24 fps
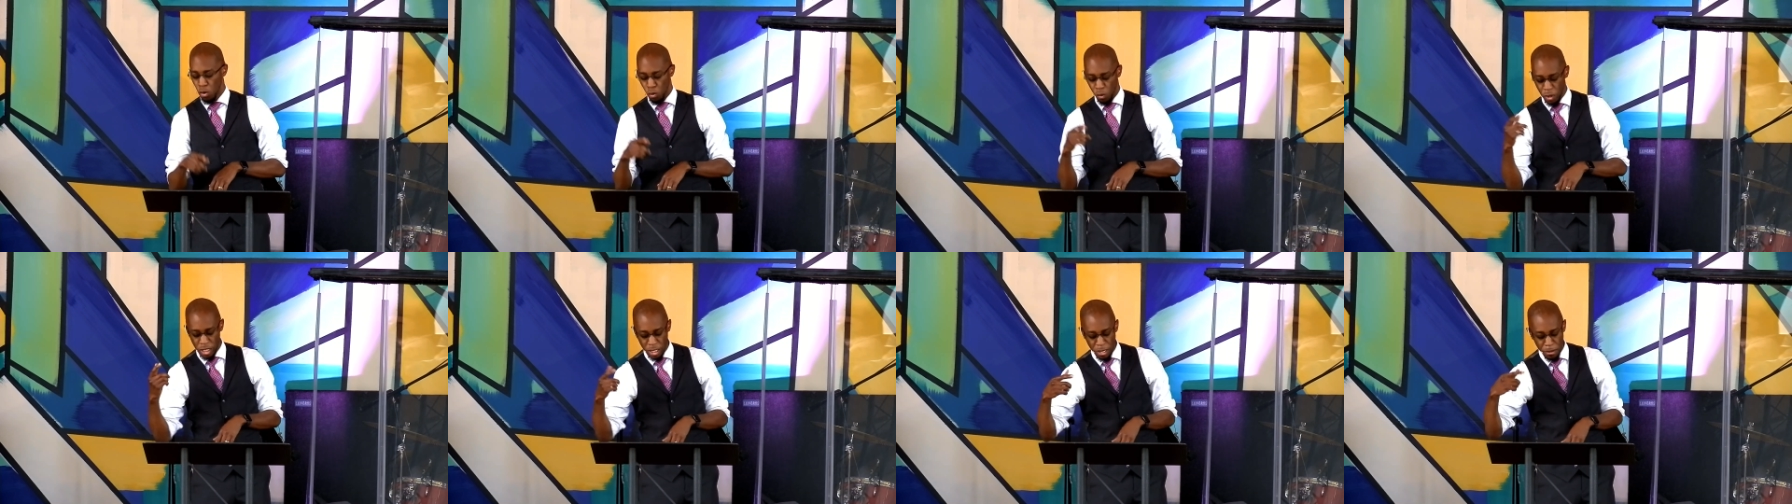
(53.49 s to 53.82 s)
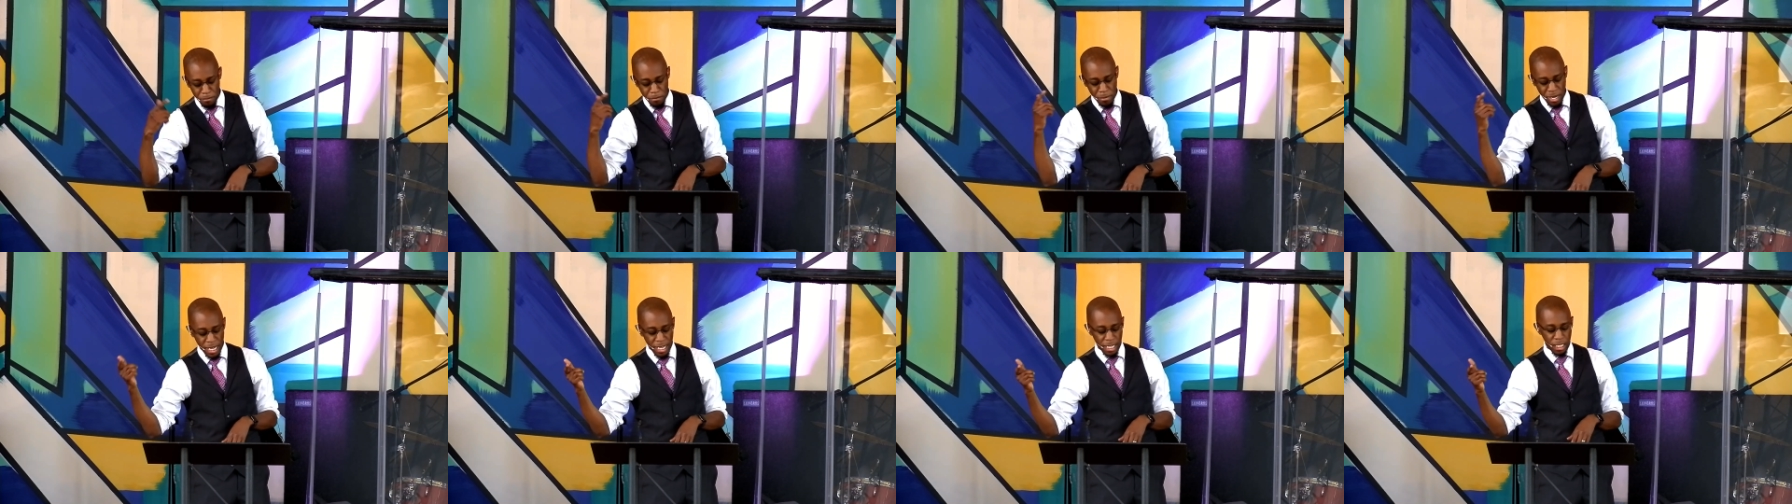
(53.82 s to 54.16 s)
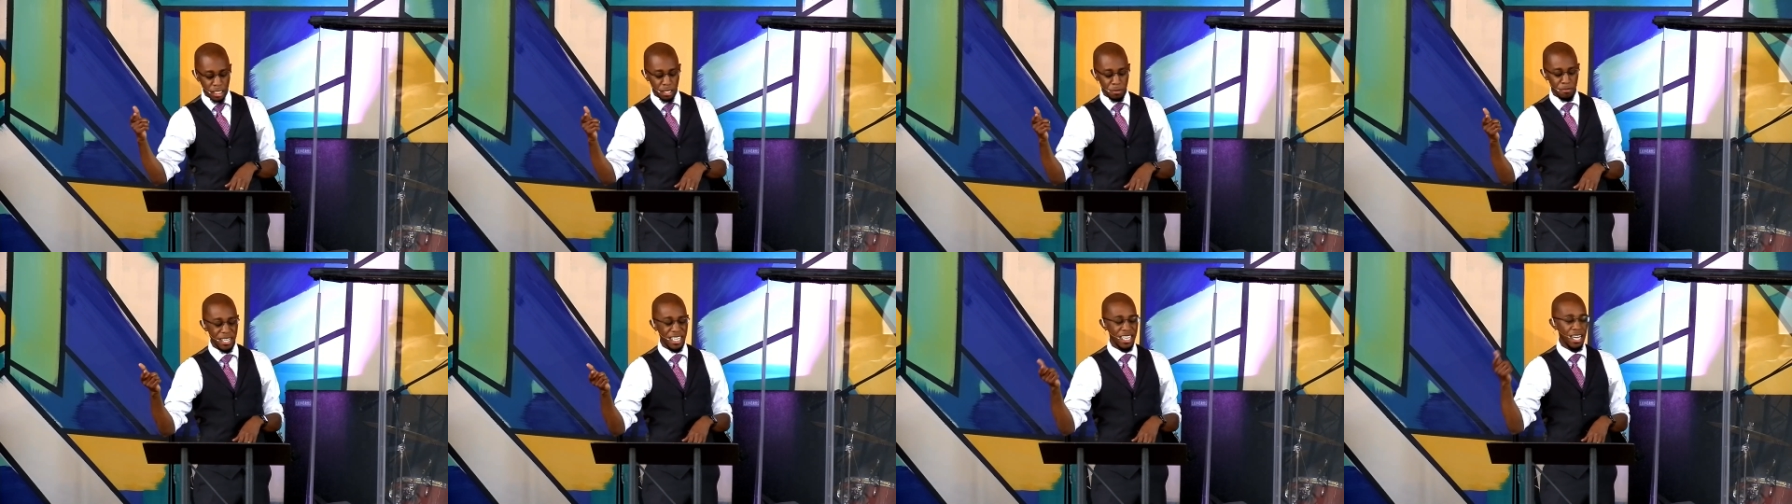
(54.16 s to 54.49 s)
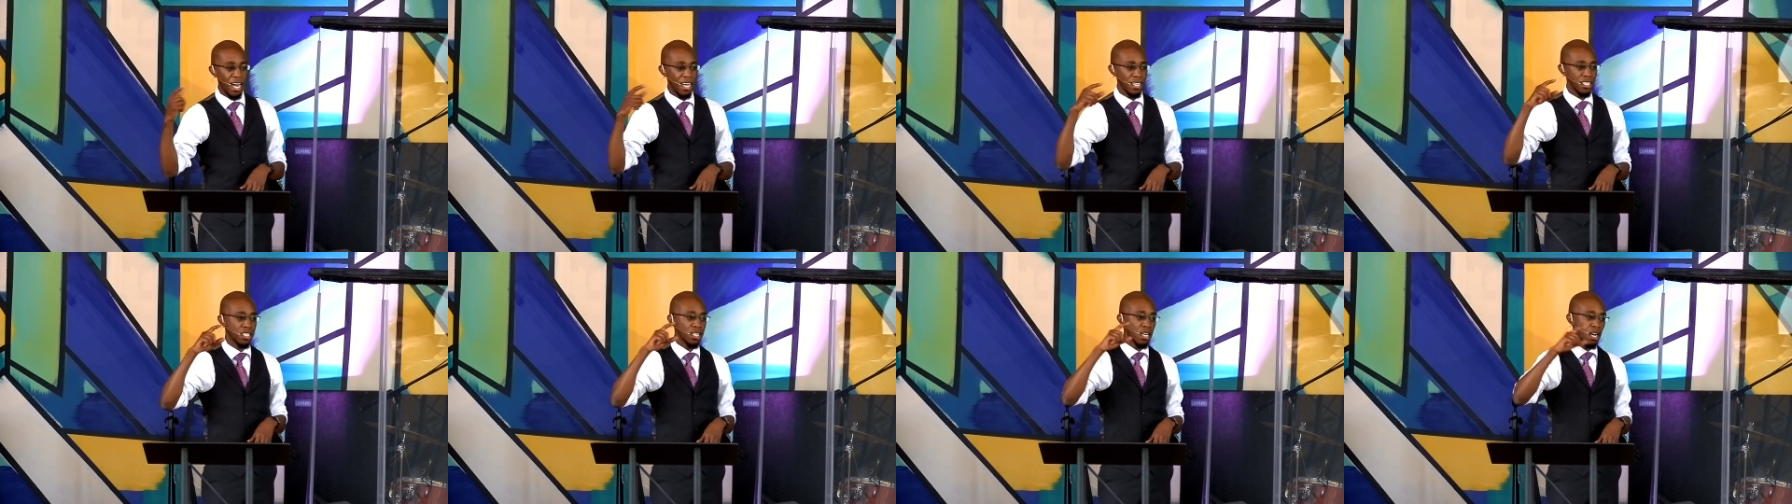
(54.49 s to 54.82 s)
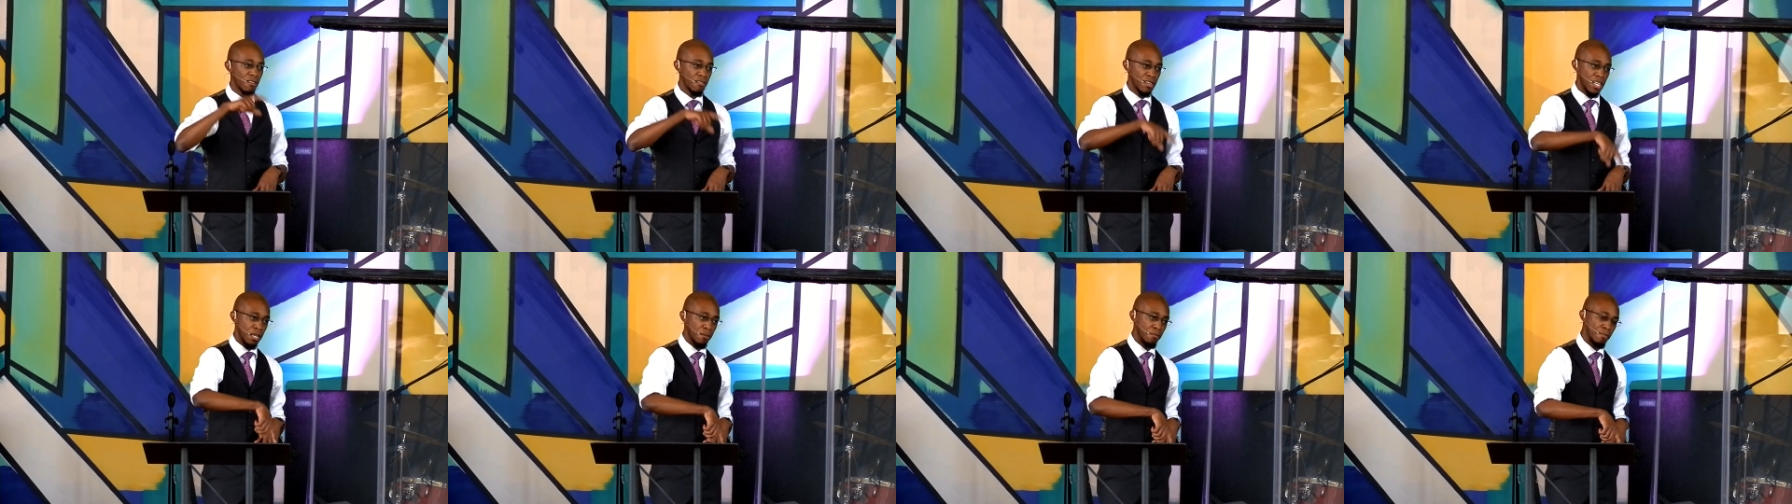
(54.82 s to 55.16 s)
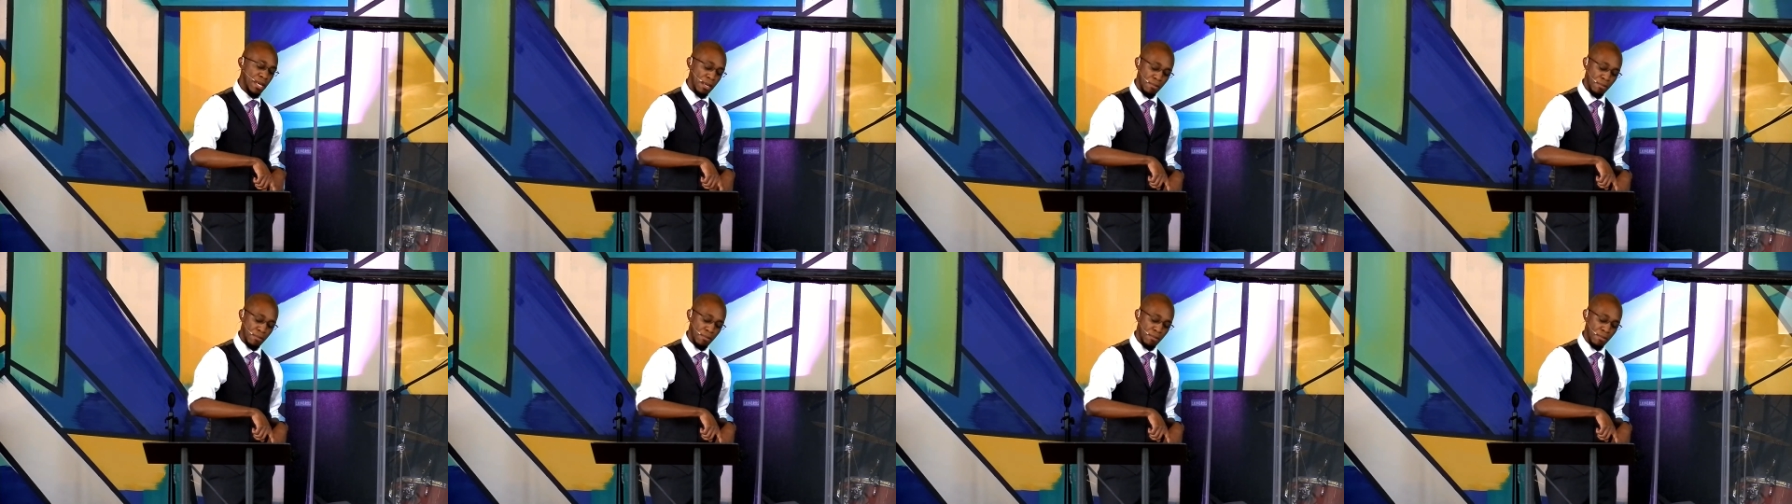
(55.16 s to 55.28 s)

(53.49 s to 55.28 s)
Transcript: What does it mean to be God's covenant